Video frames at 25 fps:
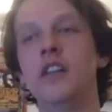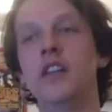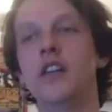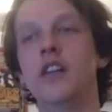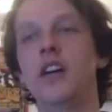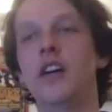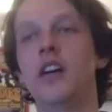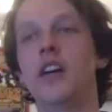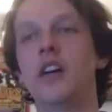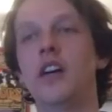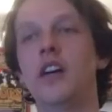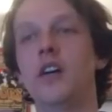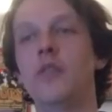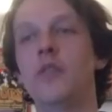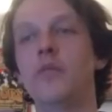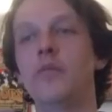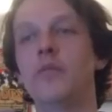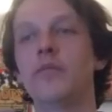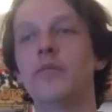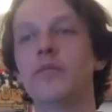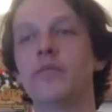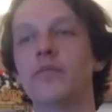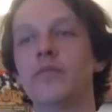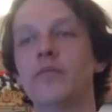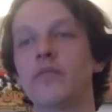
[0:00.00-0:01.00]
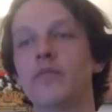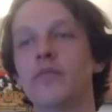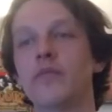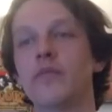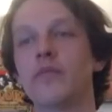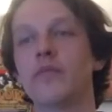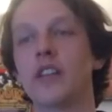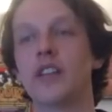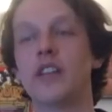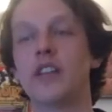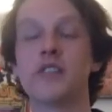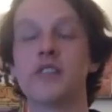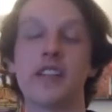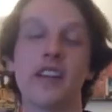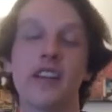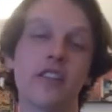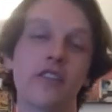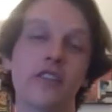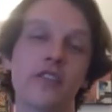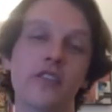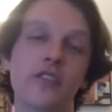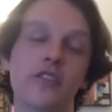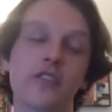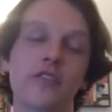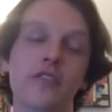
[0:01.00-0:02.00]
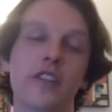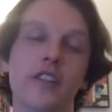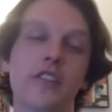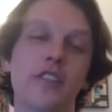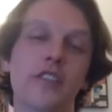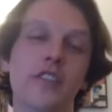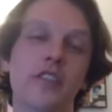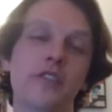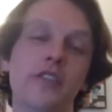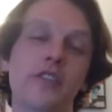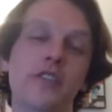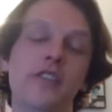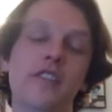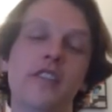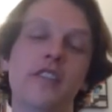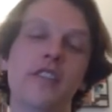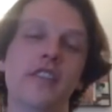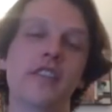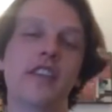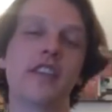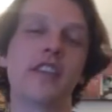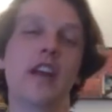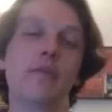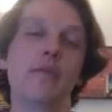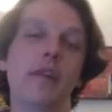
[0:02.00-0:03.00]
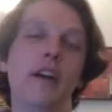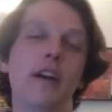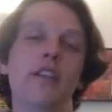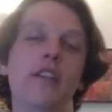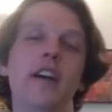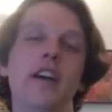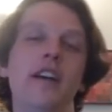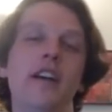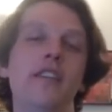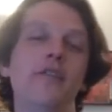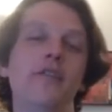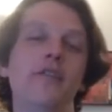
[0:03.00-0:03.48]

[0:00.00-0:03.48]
And there was that good story I told you the other day about that,